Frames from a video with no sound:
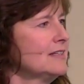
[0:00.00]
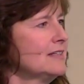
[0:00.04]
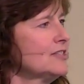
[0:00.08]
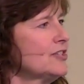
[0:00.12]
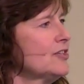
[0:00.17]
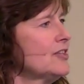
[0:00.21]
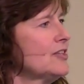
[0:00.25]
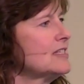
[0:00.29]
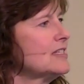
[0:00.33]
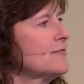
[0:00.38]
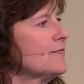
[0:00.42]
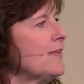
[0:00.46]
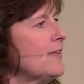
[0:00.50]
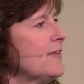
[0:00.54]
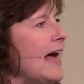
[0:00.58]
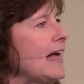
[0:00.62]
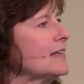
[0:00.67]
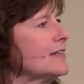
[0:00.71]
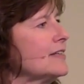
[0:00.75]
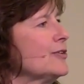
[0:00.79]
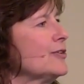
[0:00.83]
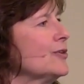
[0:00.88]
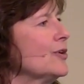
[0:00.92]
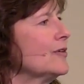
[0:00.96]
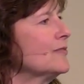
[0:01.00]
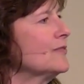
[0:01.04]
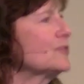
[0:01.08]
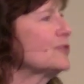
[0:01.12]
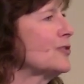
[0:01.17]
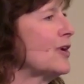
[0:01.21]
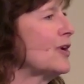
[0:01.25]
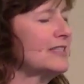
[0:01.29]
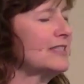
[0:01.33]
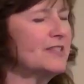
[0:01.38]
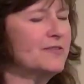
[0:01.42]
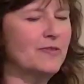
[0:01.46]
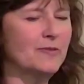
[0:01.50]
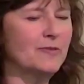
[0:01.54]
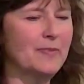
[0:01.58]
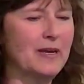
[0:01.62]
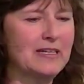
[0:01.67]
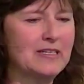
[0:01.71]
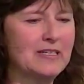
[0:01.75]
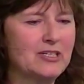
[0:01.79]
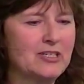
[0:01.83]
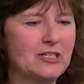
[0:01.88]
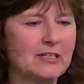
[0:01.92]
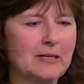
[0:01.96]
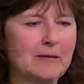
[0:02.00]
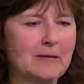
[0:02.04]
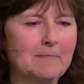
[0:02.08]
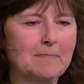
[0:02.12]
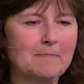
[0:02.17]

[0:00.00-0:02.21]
to this value of transformation?